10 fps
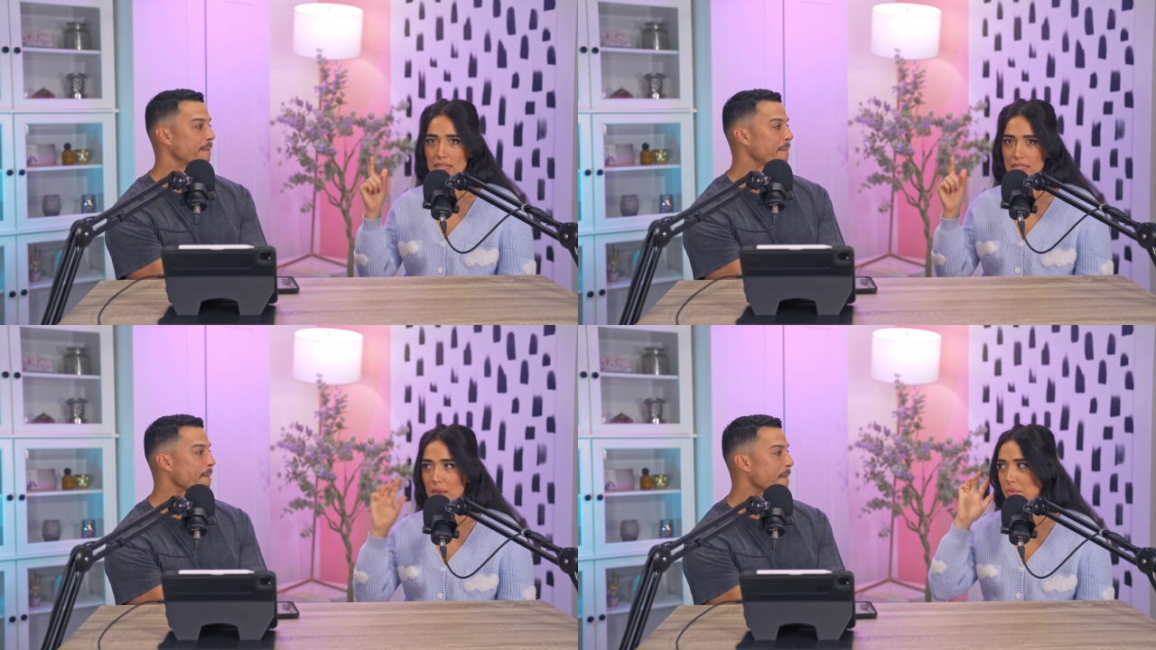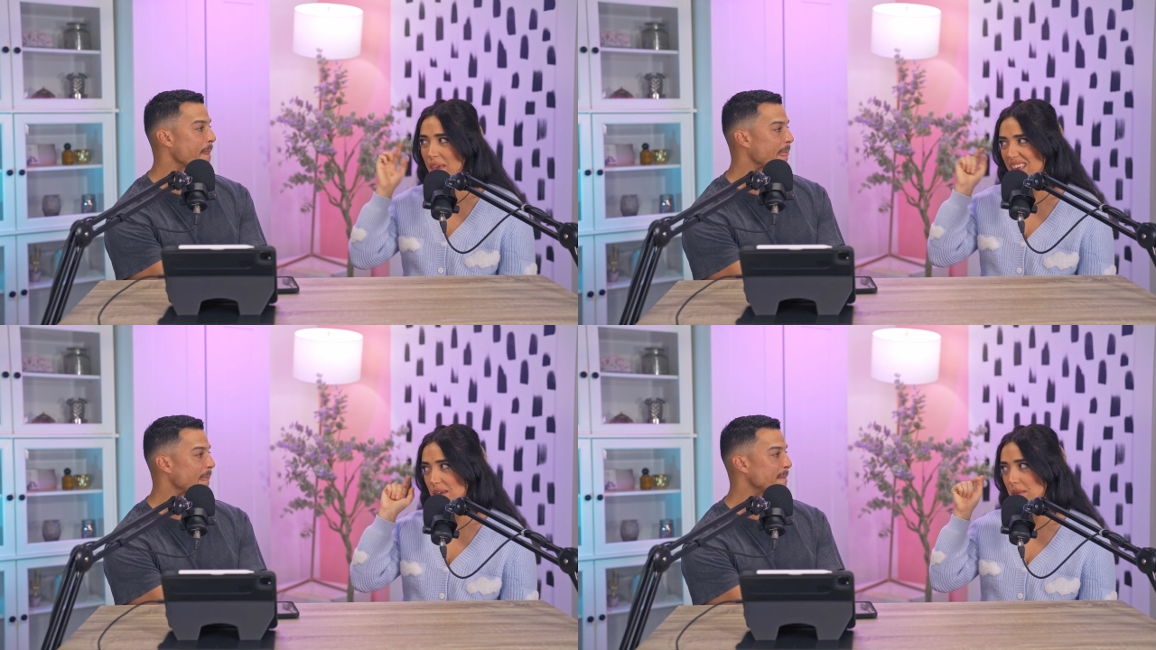Speaker 1: I
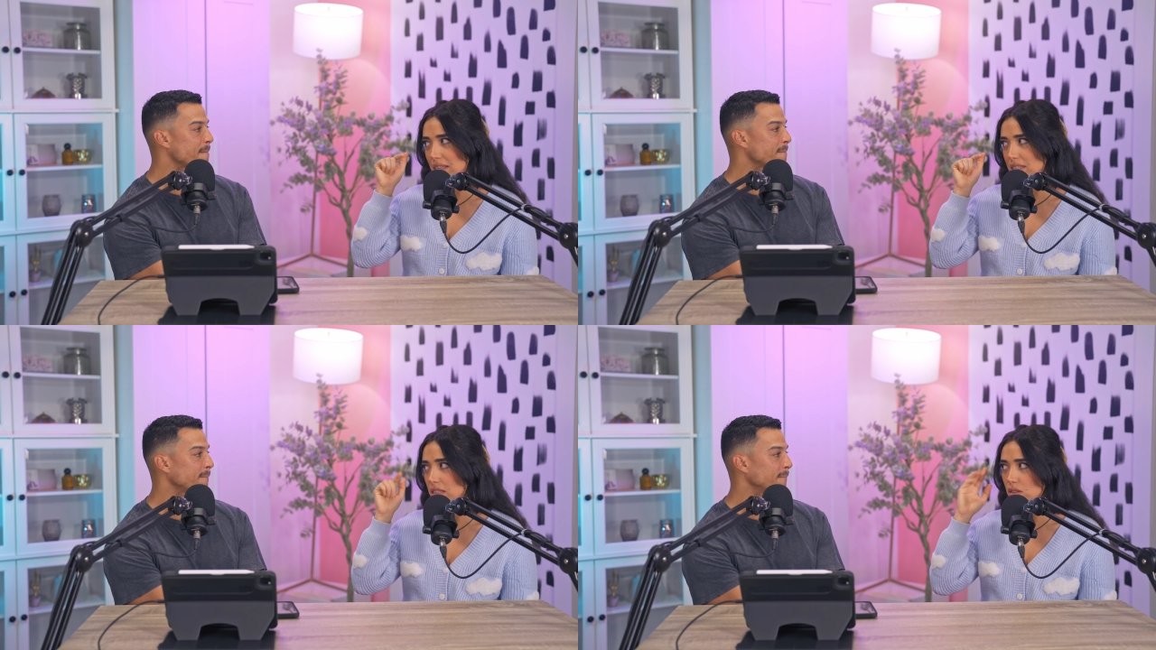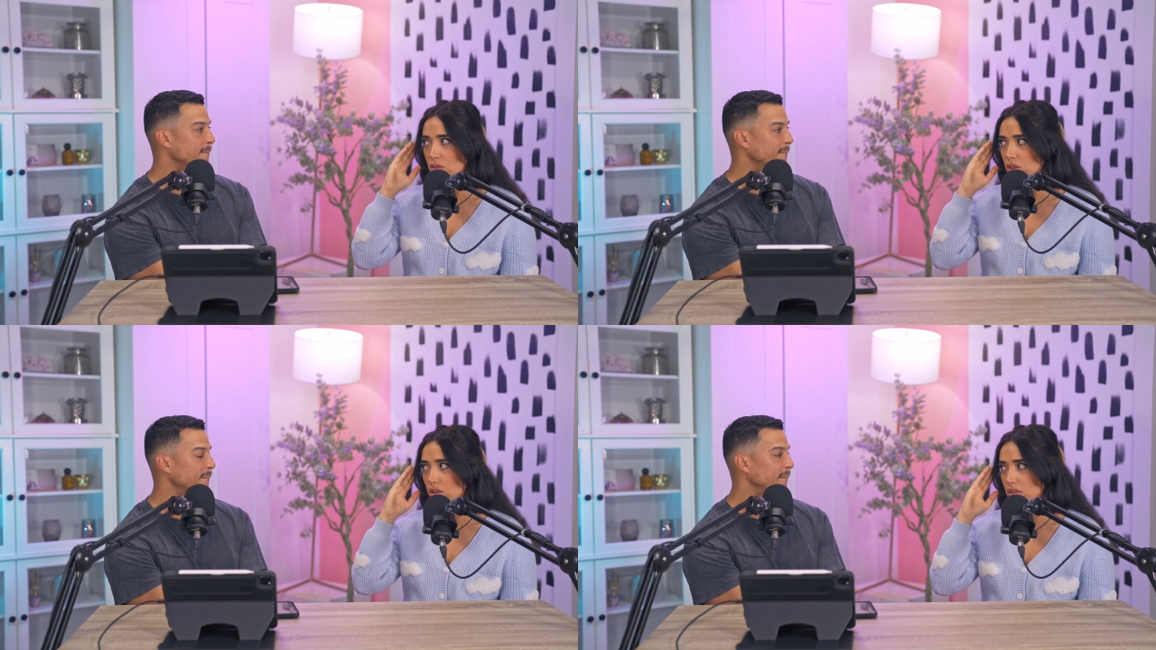make it make sense. Oh
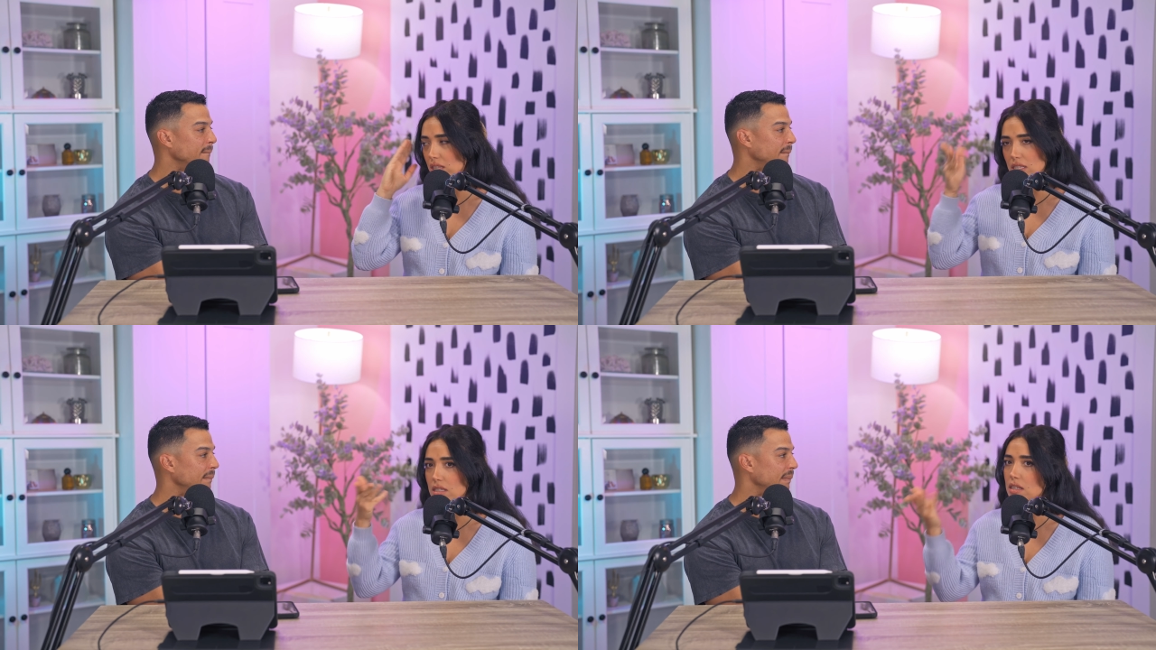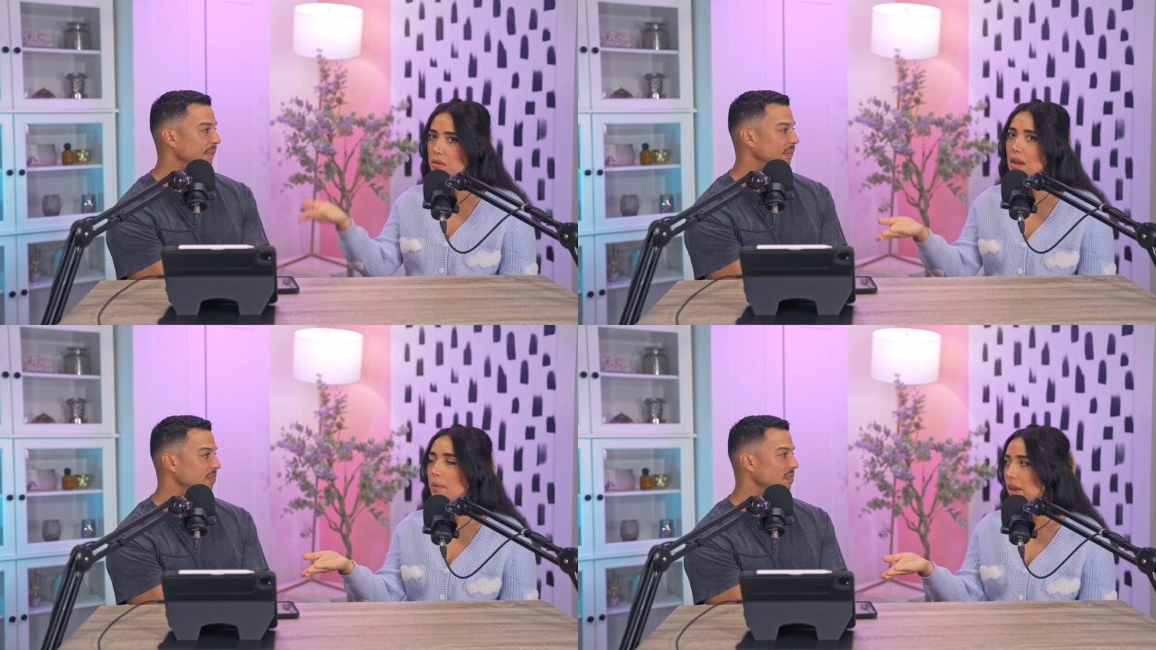no, this is the
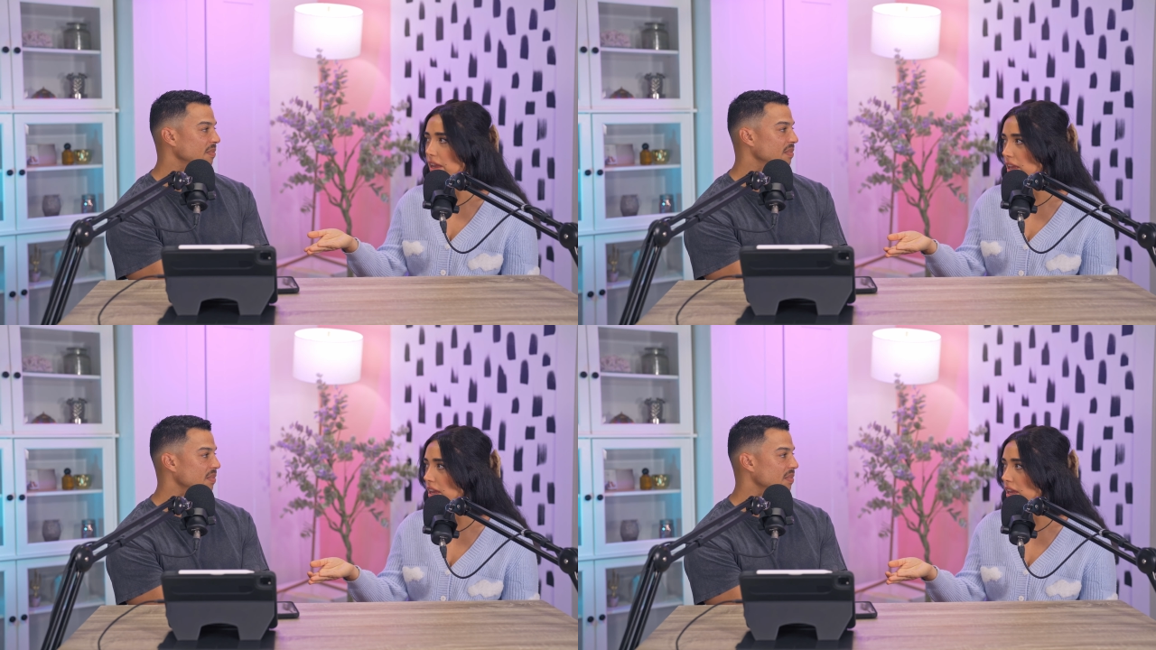right way.